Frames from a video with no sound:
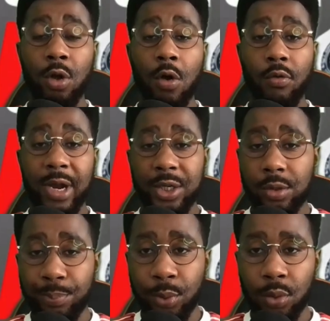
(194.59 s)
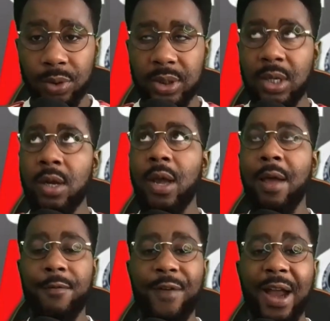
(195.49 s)
long-range balls
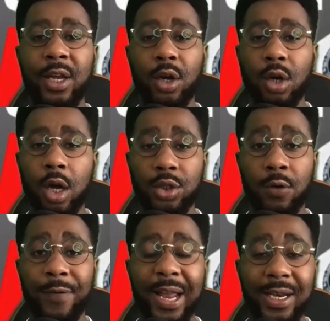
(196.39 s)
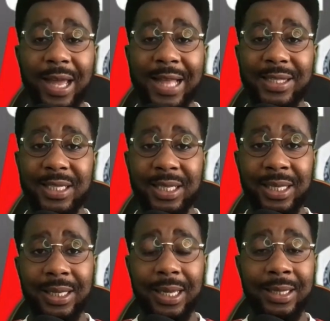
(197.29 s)
and finding Garnacho, finding
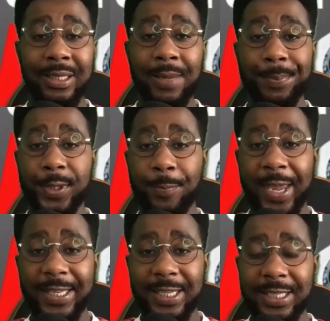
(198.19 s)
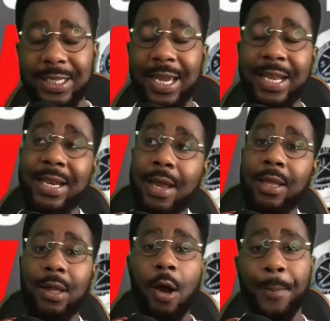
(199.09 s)
Antony in deep spaces in
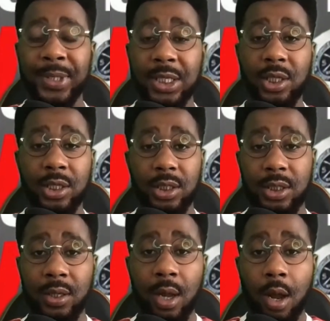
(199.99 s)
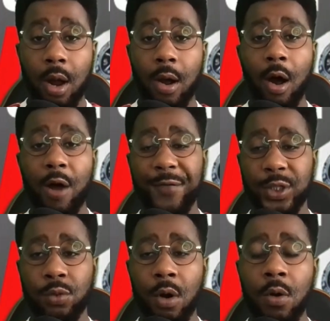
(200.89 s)
the opposition's half
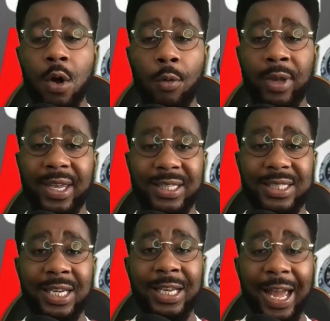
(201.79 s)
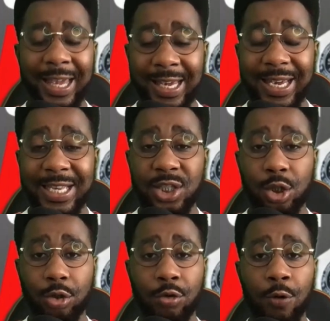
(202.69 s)
as well, we can see that he is the
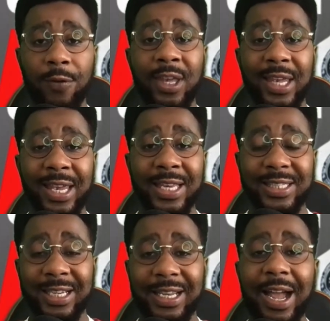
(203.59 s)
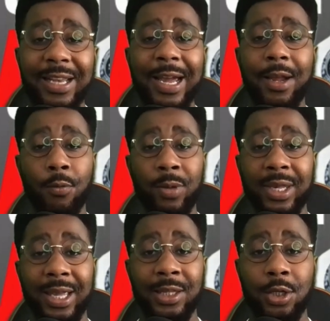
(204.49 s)
truth. He is the guy that we
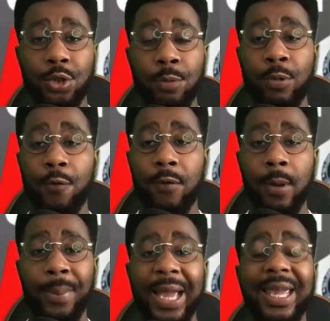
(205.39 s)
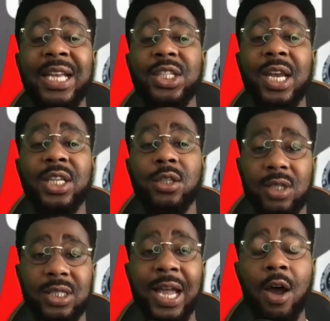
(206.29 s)
can distribute from the back and change our
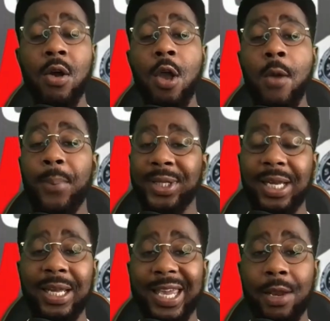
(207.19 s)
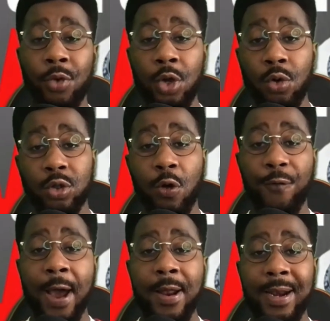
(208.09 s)
style. But then again, we also
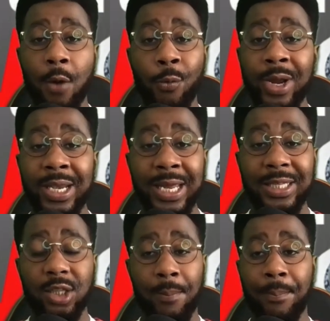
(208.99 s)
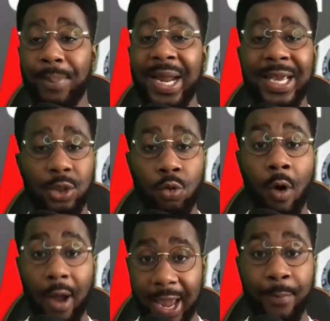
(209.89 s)
found out that we need some players
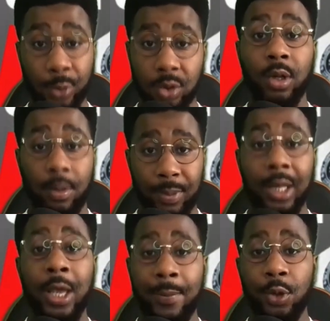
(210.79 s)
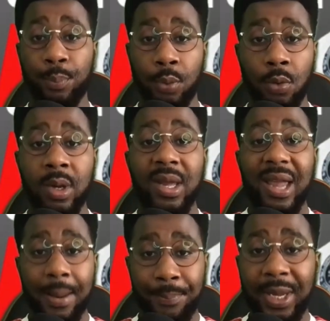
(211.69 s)
who are able to keep the ball
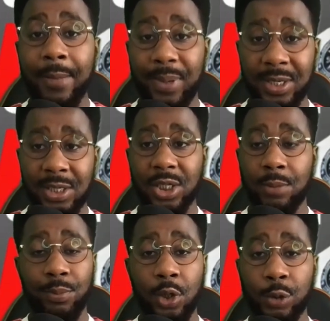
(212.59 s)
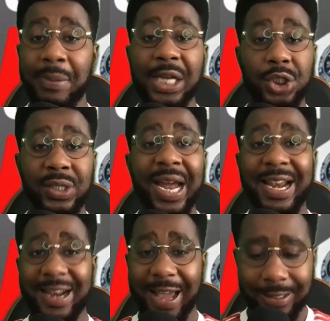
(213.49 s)
and be in position, because Manchester
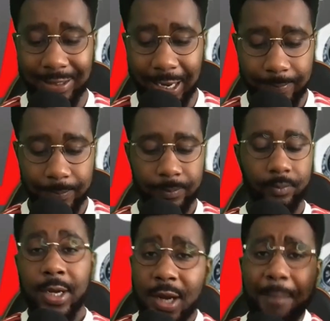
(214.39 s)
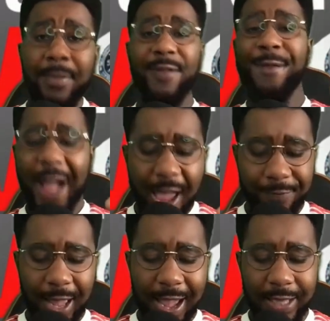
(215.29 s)
United lack that. Number
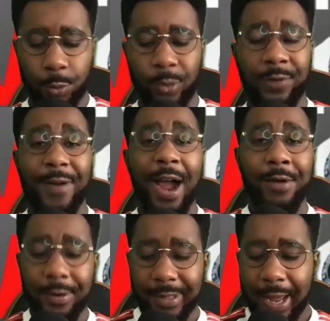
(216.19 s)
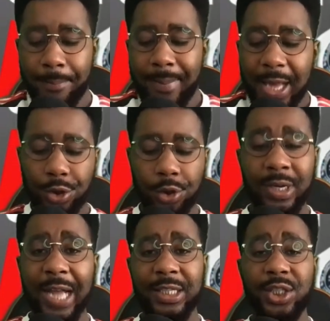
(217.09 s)
five, guys, we found out that Manchester
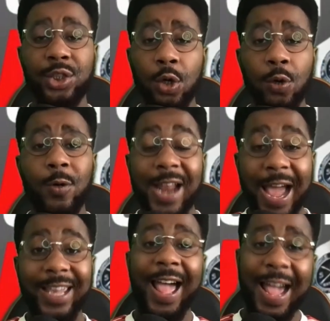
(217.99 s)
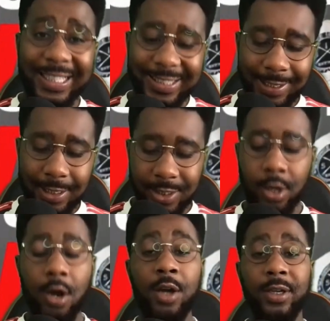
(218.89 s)
United still lack
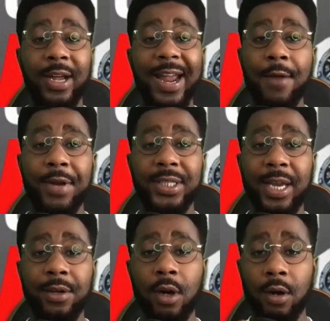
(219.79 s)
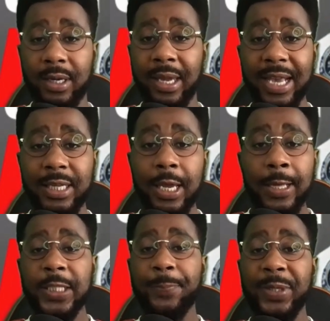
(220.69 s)
identity under Erik ten Hag. Yes,
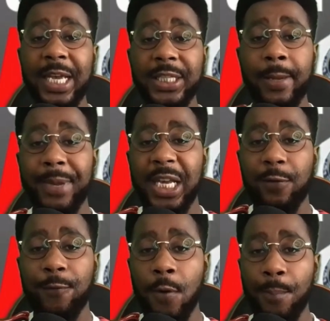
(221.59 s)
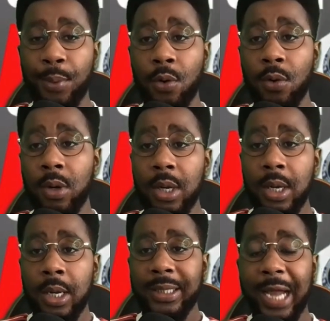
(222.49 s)
this possession-based football
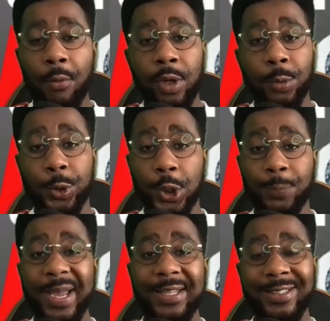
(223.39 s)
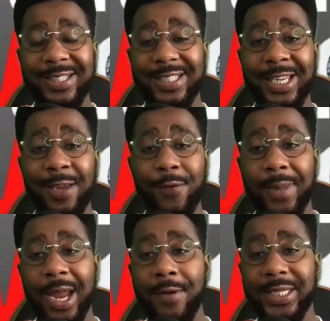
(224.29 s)
that we were expecting to see
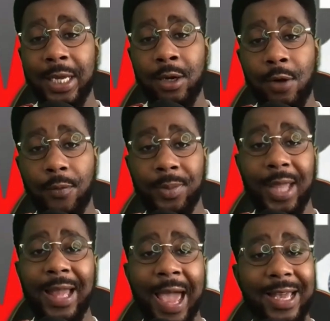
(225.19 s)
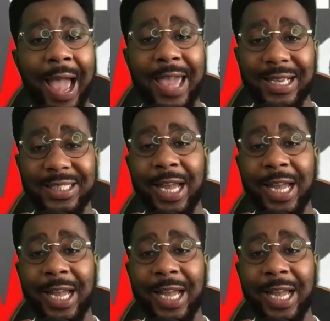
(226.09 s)
from Erik ten Hag, from Ajax